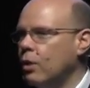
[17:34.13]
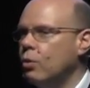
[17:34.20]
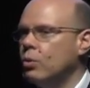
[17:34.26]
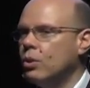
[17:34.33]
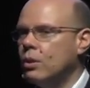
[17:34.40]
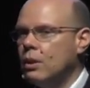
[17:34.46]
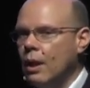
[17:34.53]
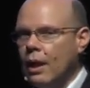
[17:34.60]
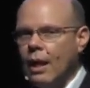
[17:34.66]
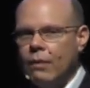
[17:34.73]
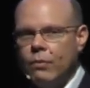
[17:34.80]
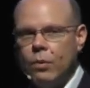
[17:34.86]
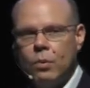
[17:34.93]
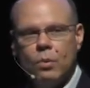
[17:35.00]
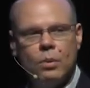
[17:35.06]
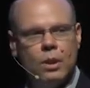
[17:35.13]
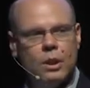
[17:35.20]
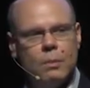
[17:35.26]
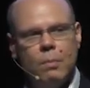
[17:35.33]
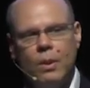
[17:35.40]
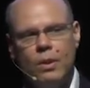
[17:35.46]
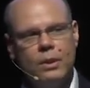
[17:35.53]
You still have to do
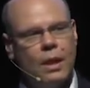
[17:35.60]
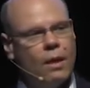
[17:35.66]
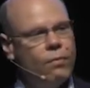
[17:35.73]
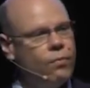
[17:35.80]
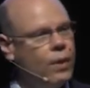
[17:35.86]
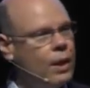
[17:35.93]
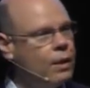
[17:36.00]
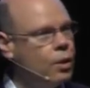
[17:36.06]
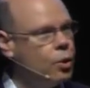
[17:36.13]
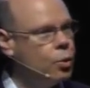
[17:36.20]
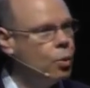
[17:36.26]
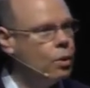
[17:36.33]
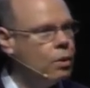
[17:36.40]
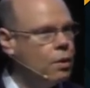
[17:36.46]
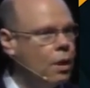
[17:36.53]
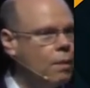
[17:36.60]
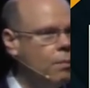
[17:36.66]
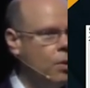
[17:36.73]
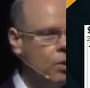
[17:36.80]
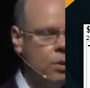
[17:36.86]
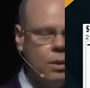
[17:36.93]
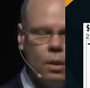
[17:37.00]
this because I feel in the short term
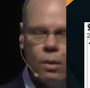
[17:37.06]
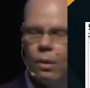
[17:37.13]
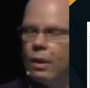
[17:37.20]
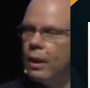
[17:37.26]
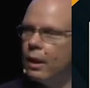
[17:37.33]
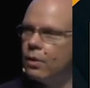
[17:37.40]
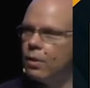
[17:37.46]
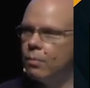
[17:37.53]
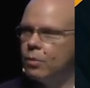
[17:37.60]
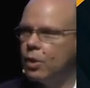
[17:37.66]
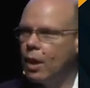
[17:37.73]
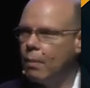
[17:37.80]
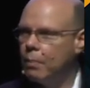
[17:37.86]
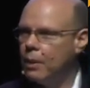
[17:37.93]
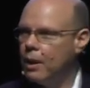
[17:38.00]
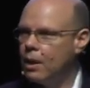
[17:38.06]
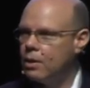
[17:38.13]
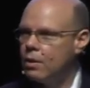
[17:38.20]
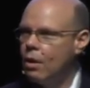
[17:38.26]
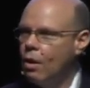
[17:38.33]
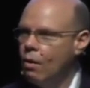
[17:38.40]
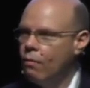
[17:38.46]
you're still going to get some choppiness,